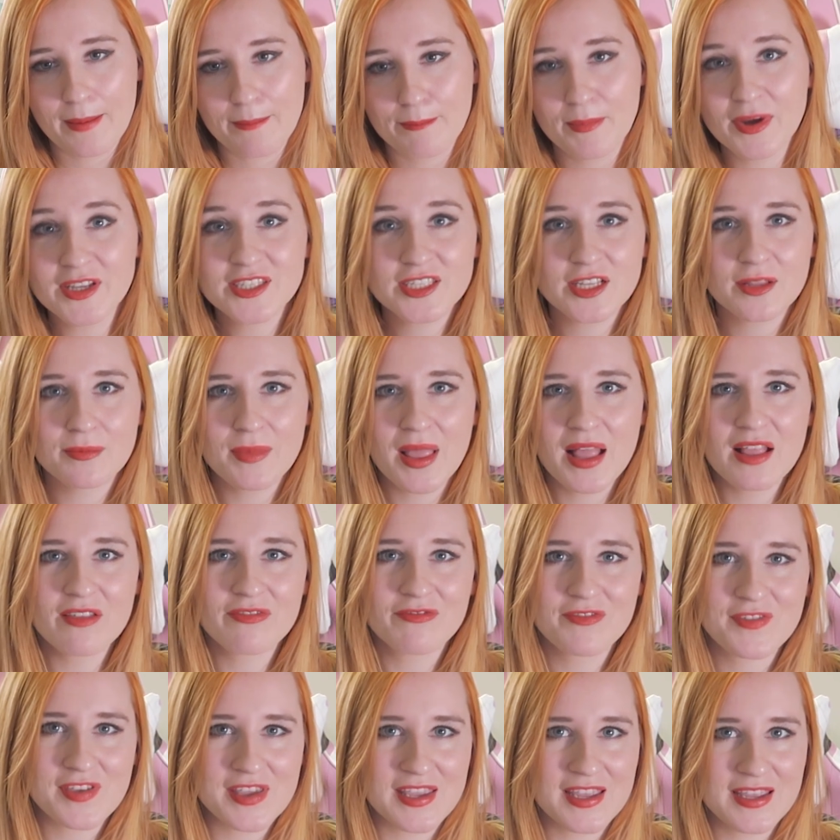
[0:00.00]
Muscle
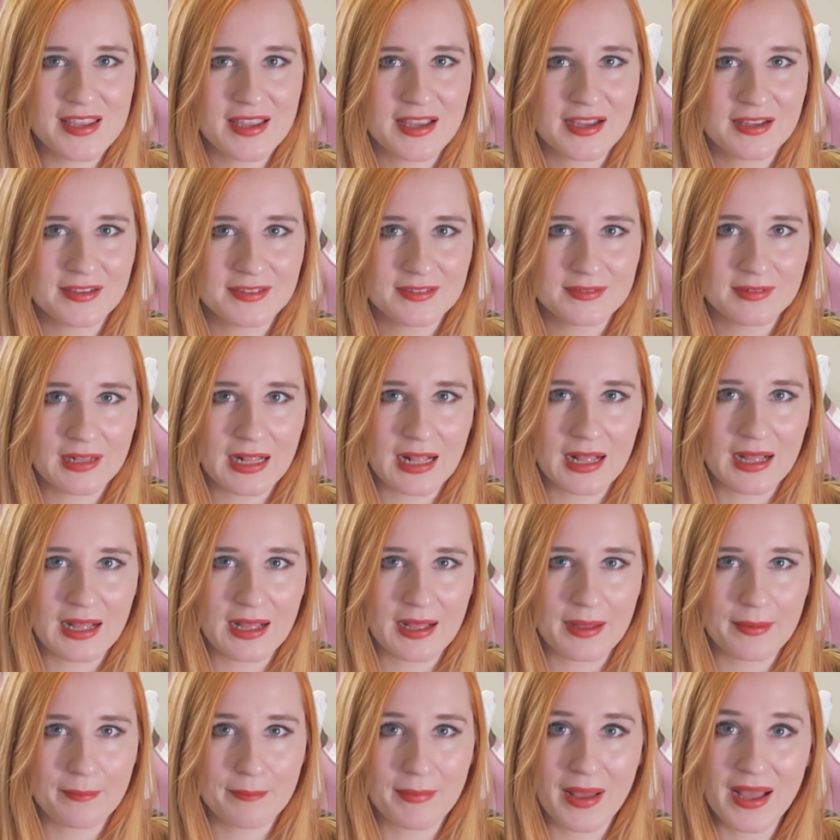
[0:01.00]
Melfi
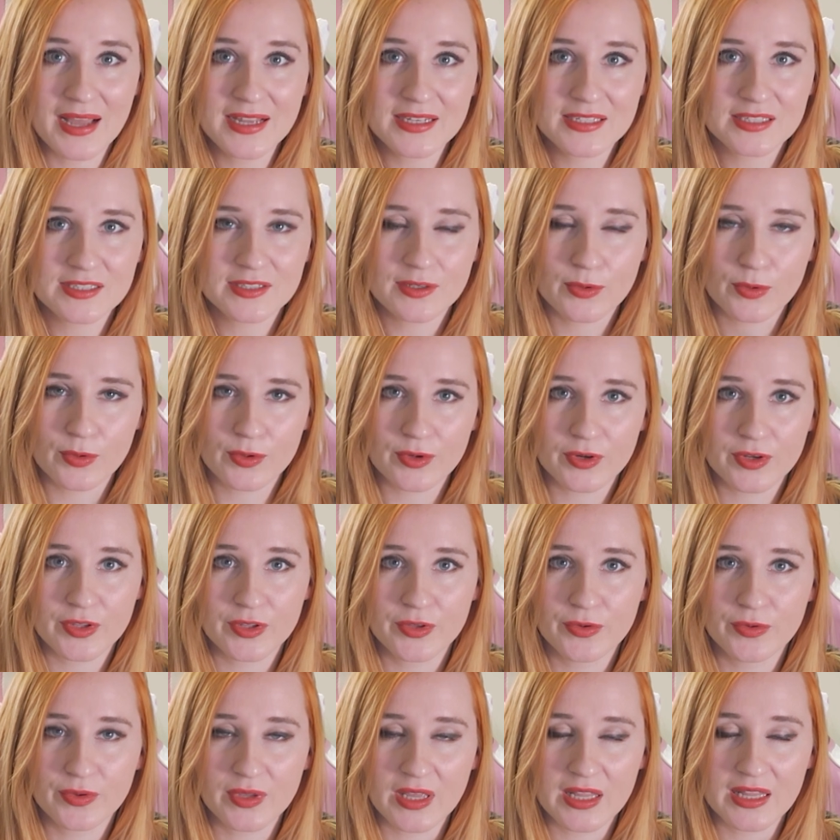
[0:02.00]
mat, or
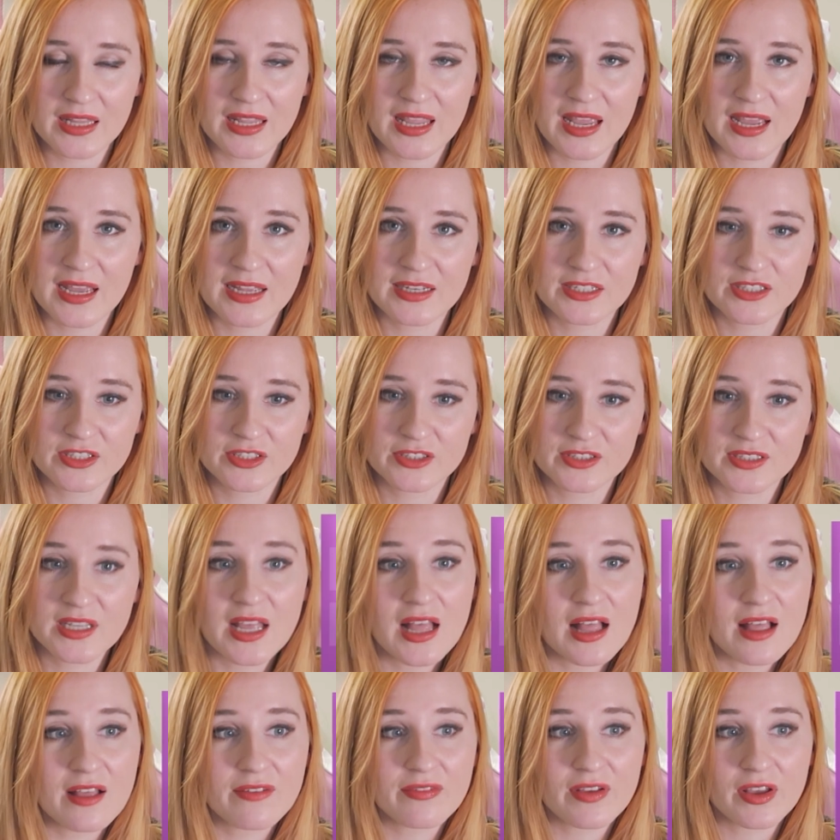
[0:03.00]
you can get
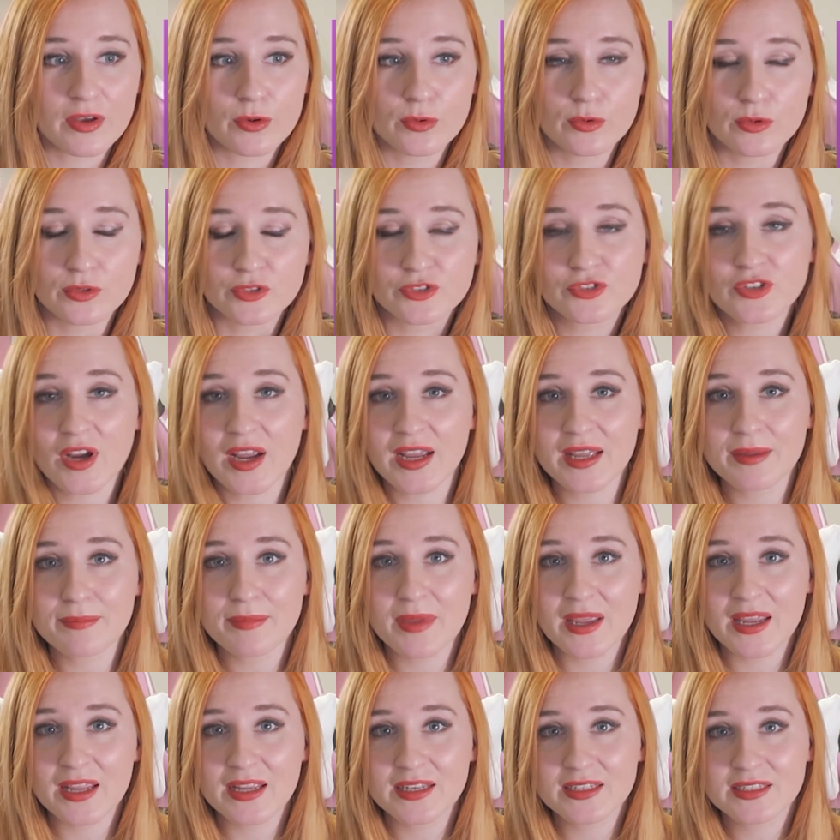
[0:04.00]
yourself a cool
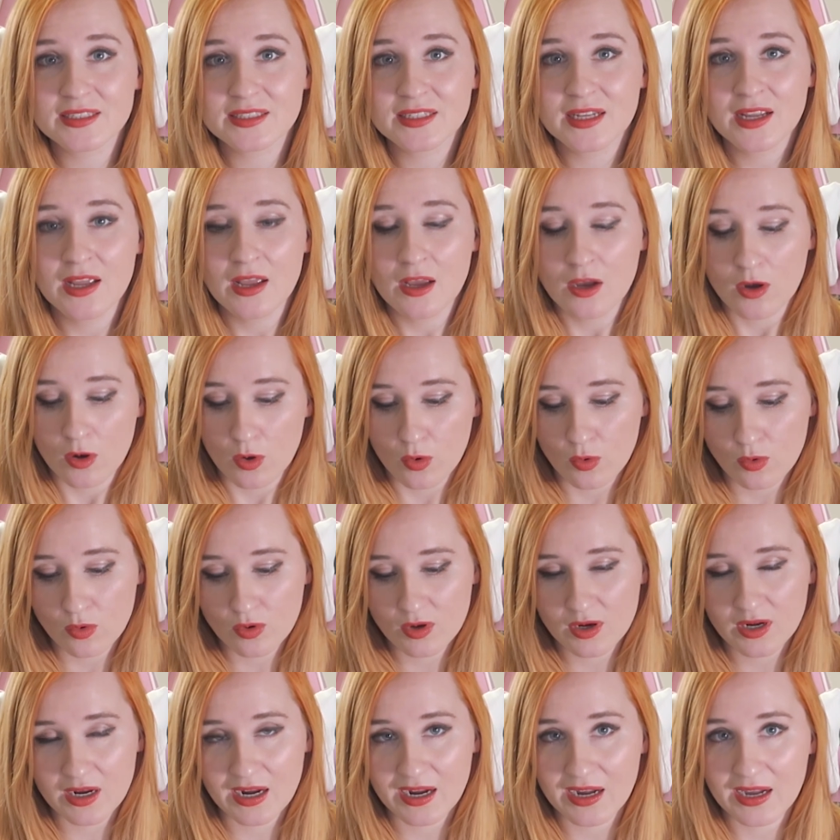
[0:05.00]
Dragon Maid,
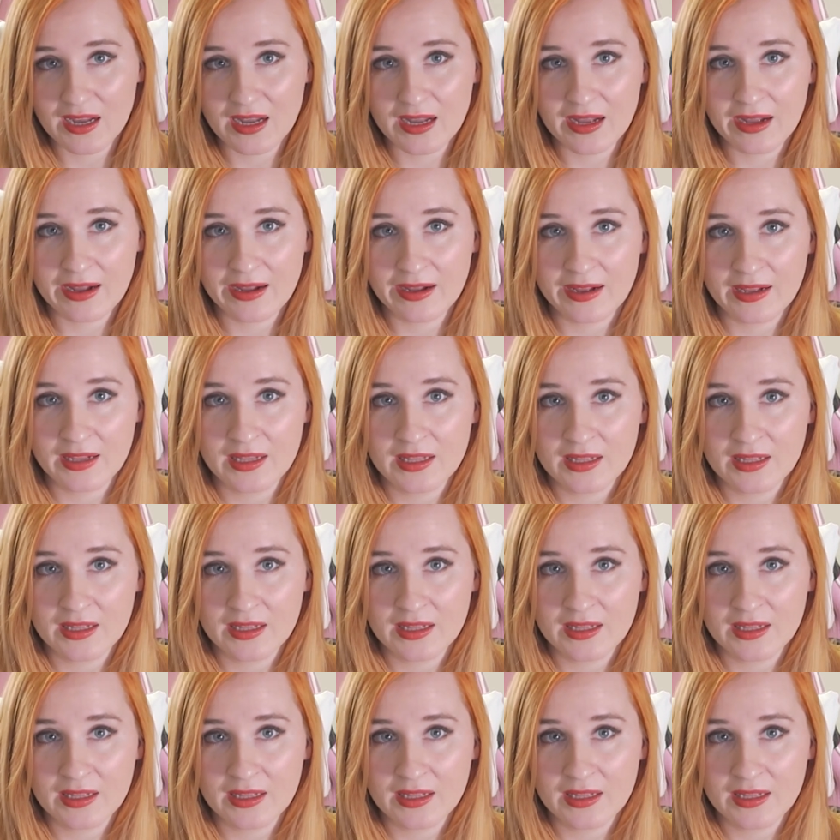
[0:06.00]
or a